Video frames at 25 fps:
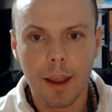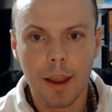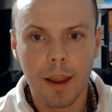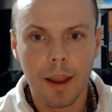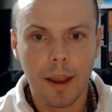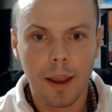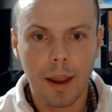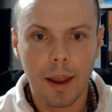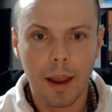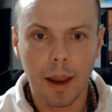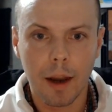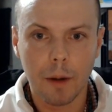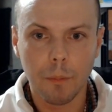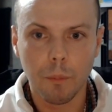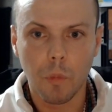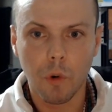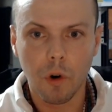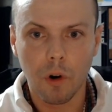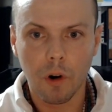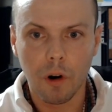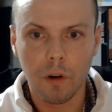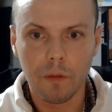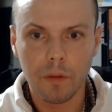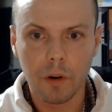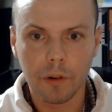and
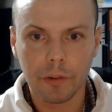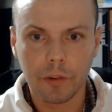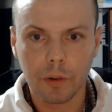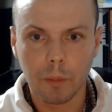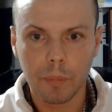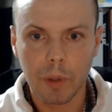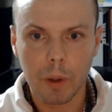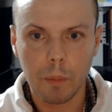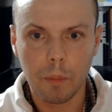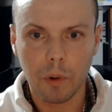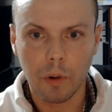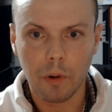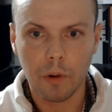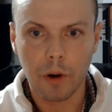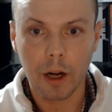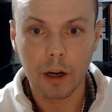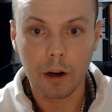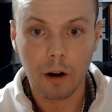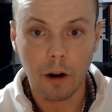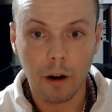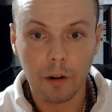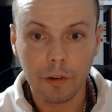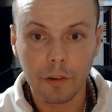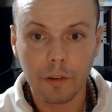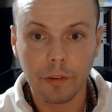moreover, some people
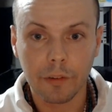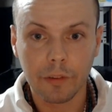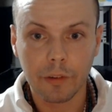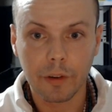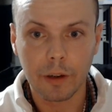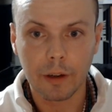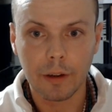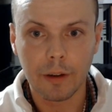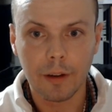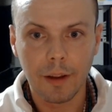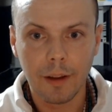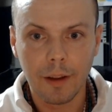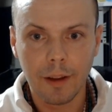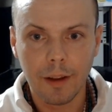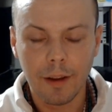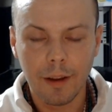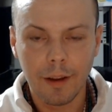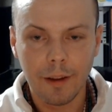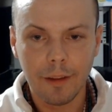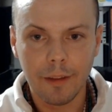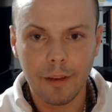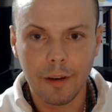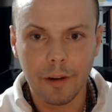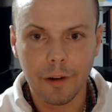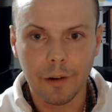unconsciously,
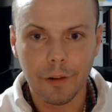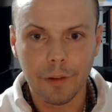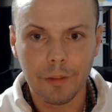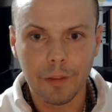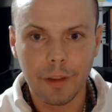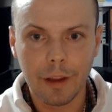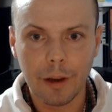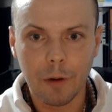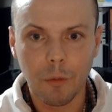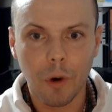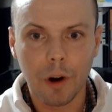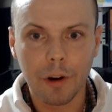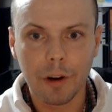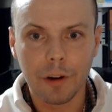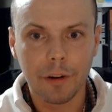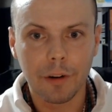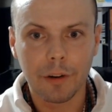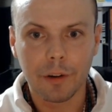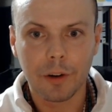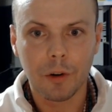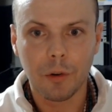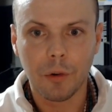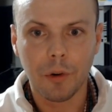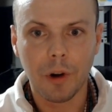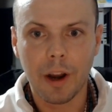they want to
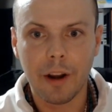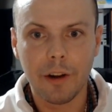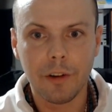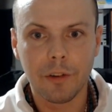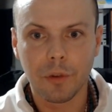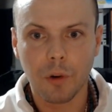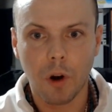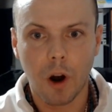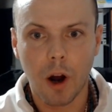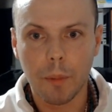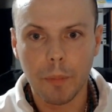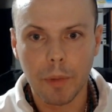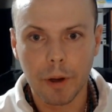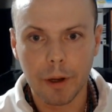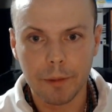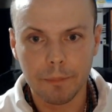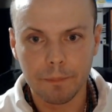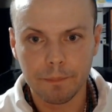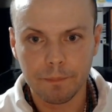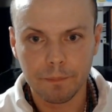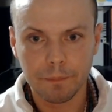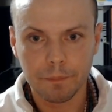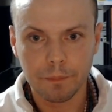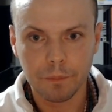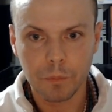create drama
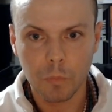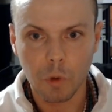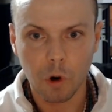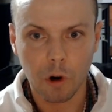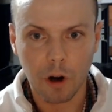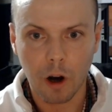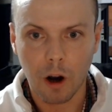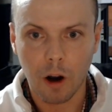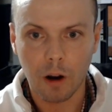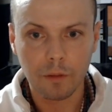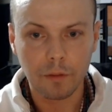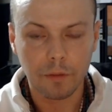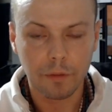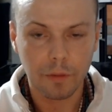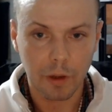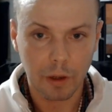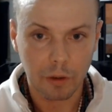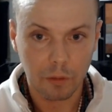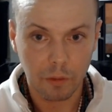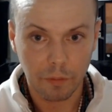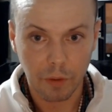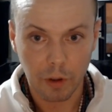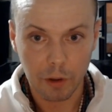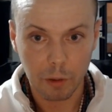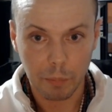or conflict
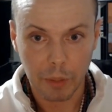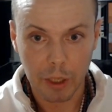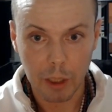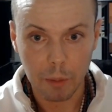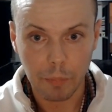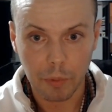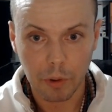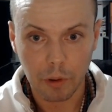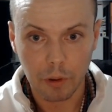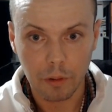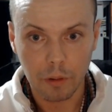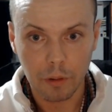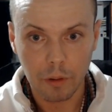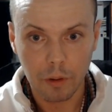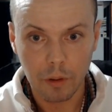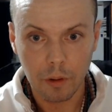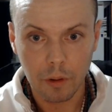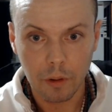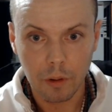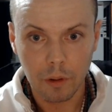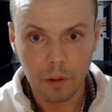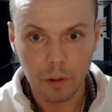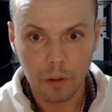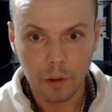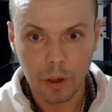with other people
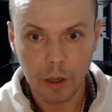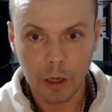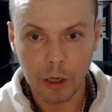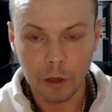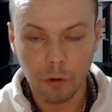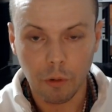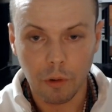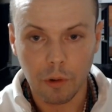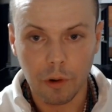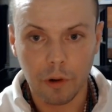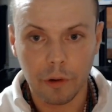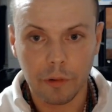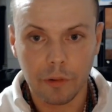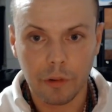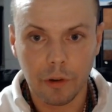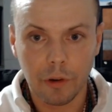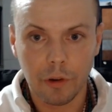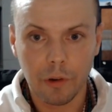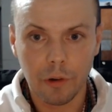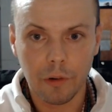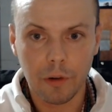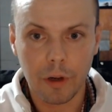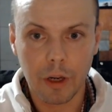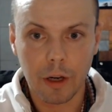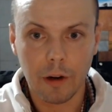in order
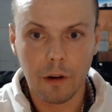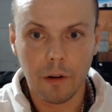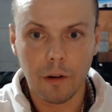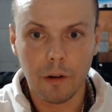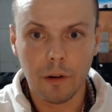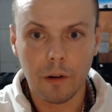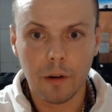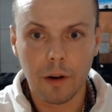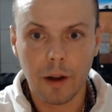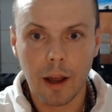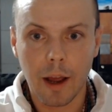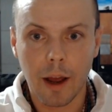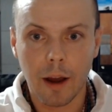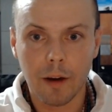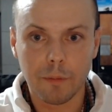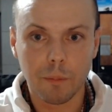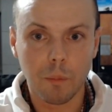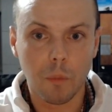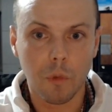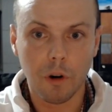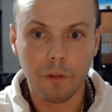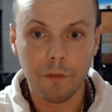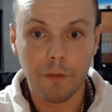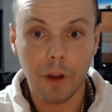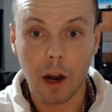to, have
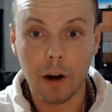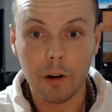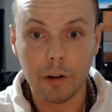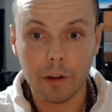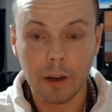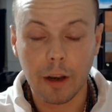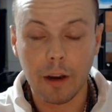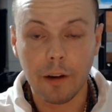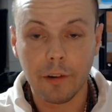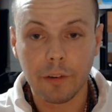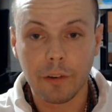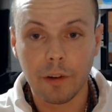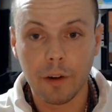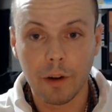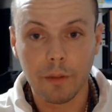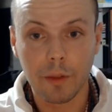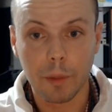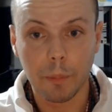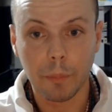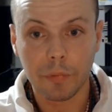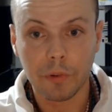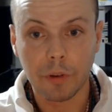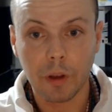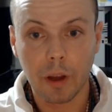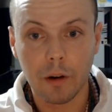more validation of
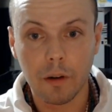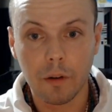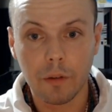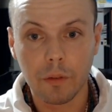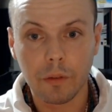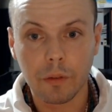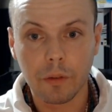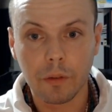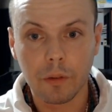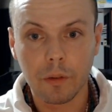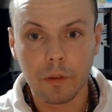themselves.